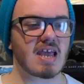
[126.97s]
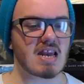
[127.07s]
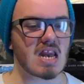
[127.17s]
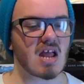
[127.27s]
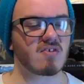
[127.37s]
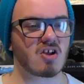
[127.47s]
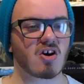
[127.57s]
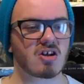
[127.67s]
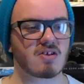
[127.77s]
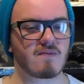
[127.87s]
it never
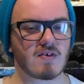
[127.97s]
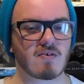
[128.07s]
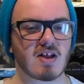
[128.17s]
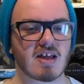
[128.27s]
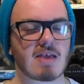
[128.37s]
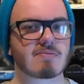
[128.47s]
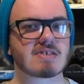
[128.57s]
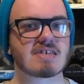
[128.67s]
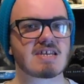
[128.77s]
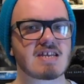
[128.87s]
kind of felt like it
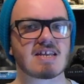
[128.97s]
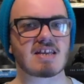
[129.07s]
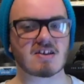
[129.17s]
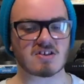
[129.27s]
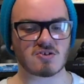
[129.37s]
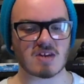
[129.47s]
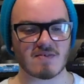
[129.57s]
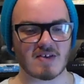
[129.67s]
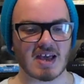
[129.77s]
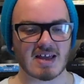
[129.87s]
was needed, because you
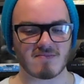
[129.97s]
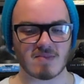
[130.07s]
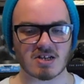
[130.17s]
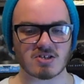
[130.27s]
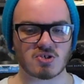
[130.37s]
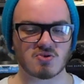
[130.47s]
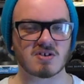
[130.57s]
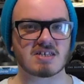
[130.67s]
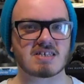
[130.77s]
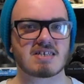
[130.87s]
never had much
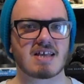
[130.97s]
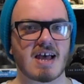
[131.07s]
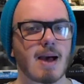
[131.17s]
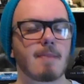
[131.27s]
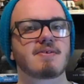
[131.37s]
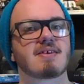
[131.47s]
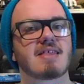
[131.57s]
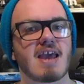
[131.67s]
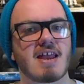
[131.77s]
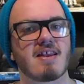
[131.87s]
choice up to
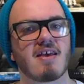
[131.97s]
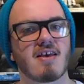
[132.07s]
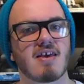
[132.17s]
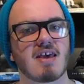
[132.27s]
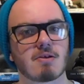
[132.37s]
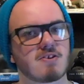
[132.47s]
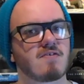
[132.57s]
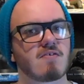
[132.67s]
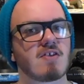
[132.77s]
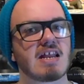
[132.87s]
then. It was a
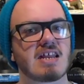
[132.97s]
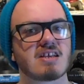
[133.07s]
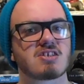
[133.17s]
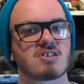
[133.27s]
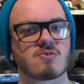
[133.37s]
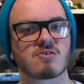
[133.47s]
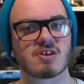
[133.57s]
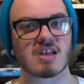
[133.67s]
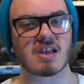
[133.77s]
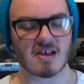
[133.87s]
very linear
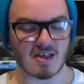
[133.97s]
story.